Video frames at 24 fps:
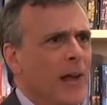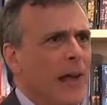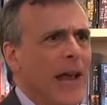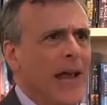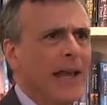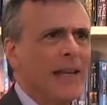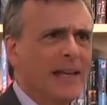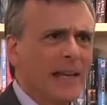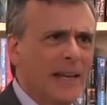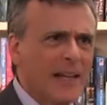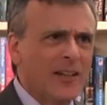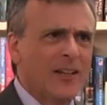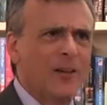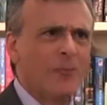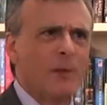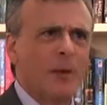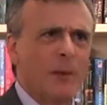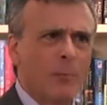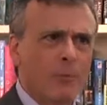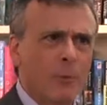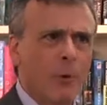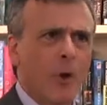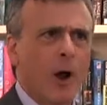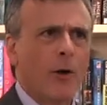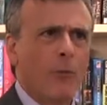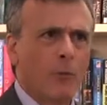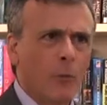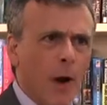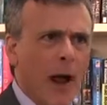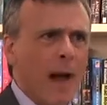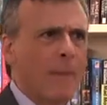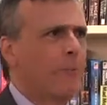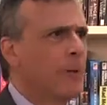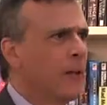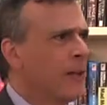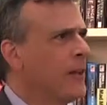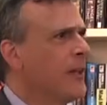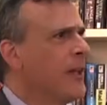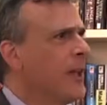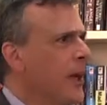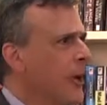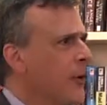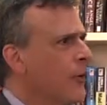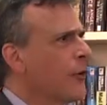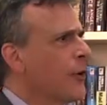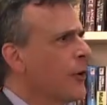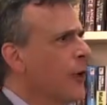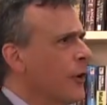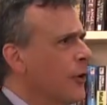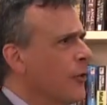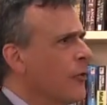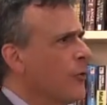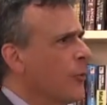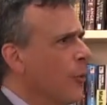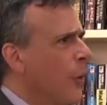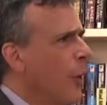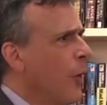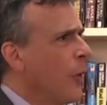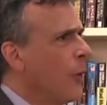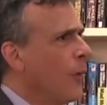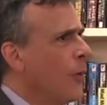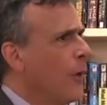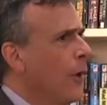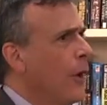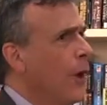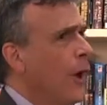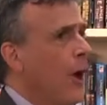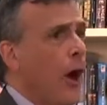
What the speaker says: and need to be brought rapidly under control,